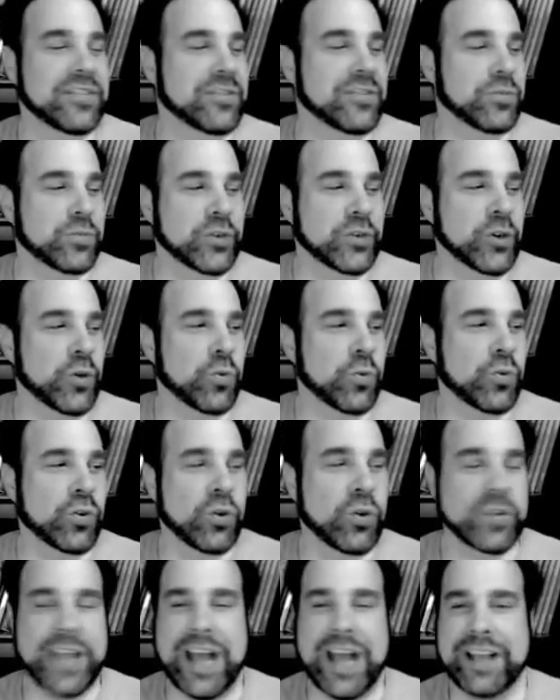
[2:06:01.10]
real
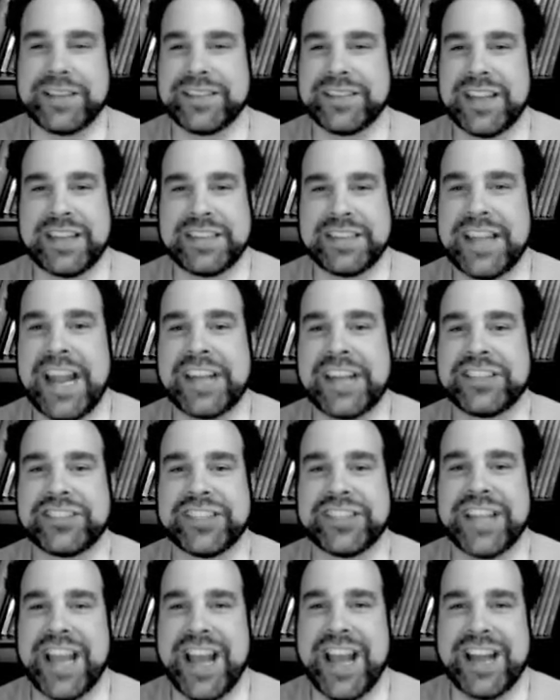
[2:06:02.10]
world has engaged
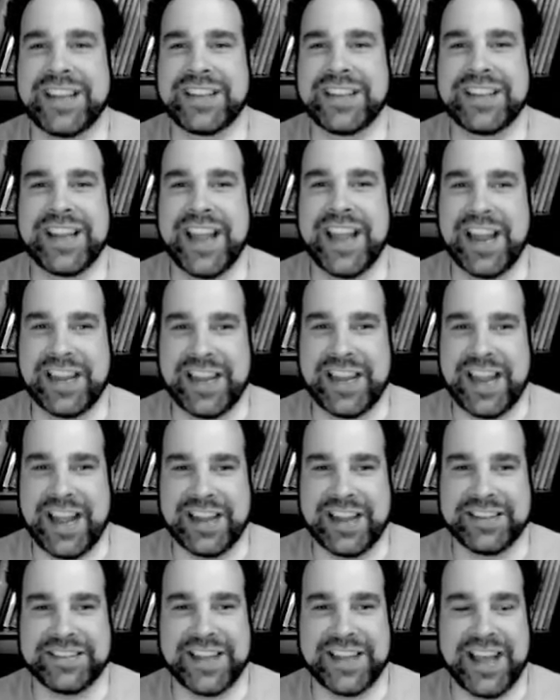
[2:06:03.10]
again, and
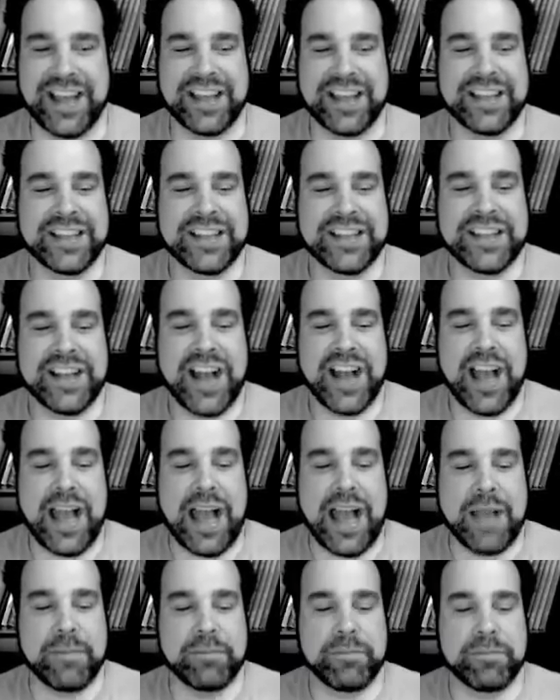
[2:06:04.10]
and uh,
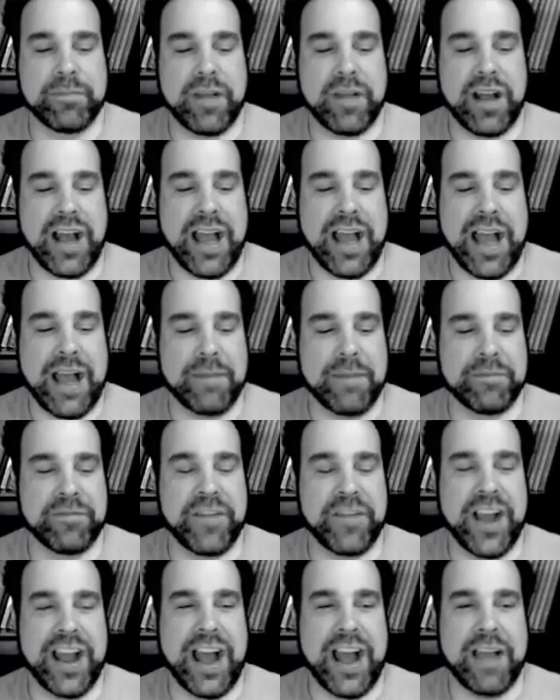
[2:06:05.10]
I, I'm i am
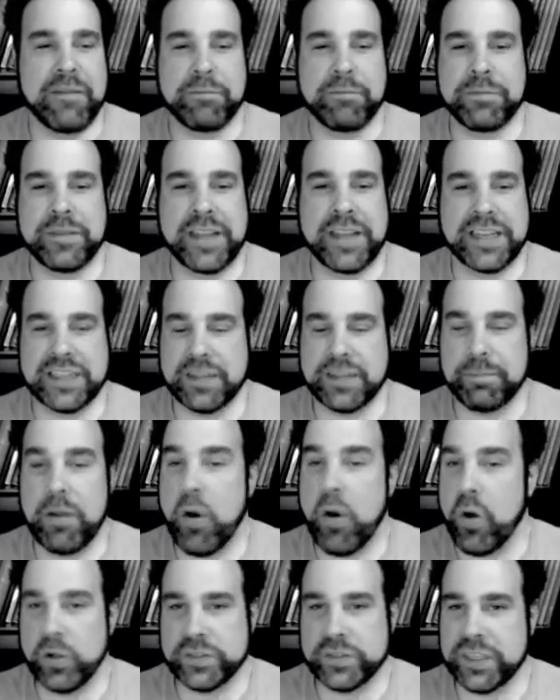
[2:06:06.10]
I'm getting the
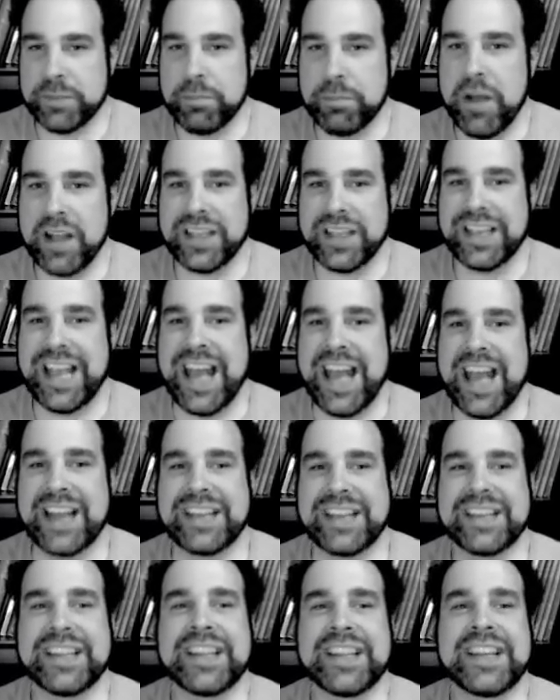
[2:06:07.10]
politic bug
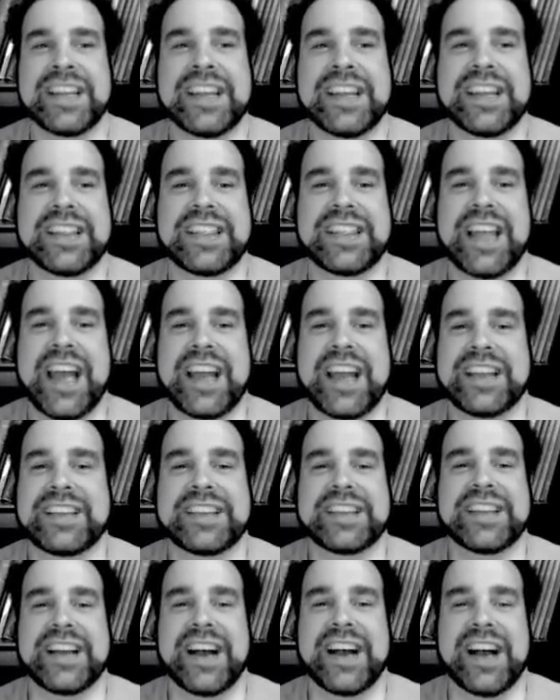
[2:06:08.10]
again
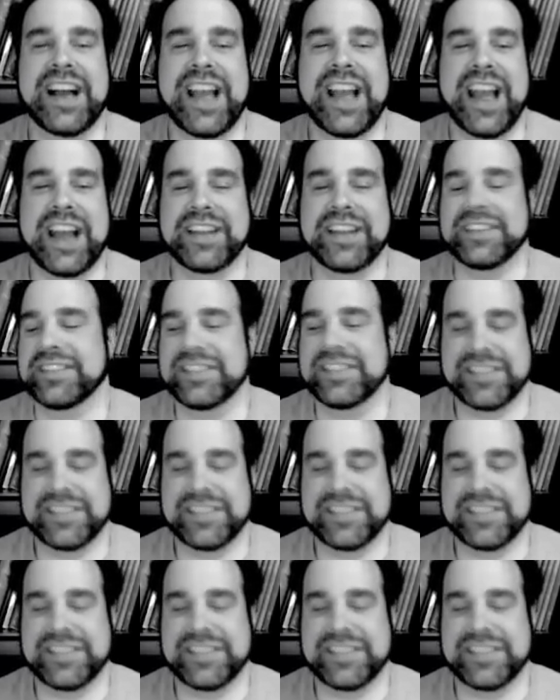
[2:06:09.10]
then uh, and